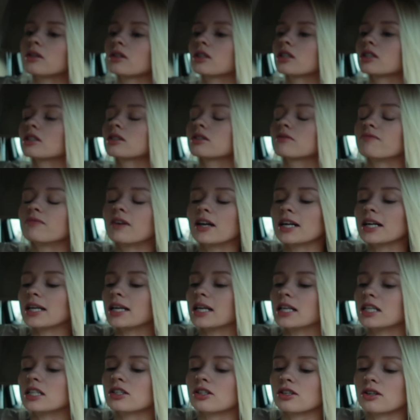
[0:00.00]
Looks very
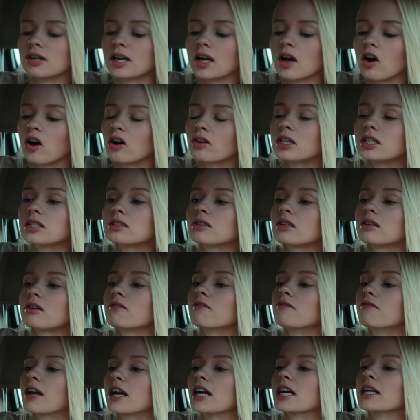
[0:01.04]
Eastery. All these look
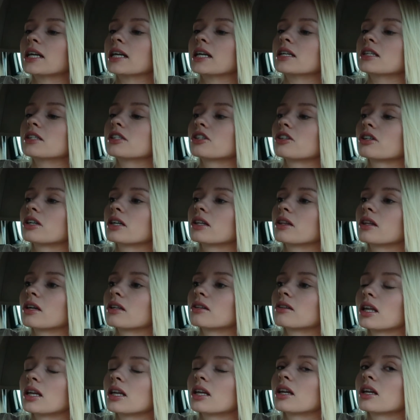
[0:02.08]
very Eastery.
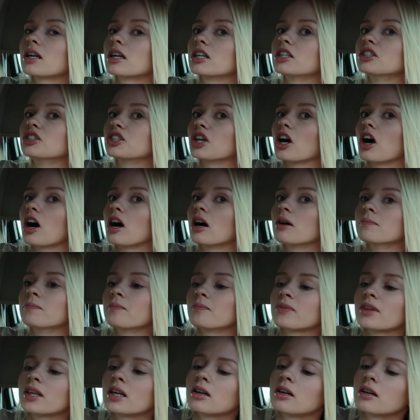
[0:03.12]
They did a good job.
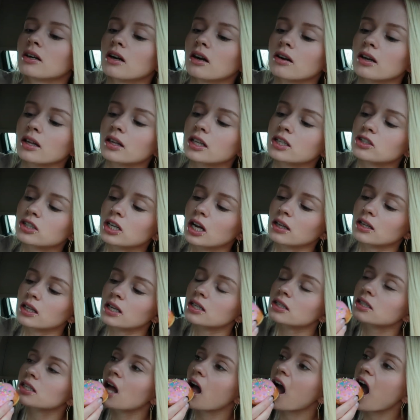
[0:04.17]
Okay, let's try
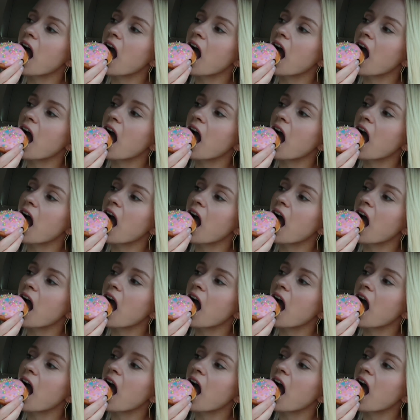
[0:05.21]
this.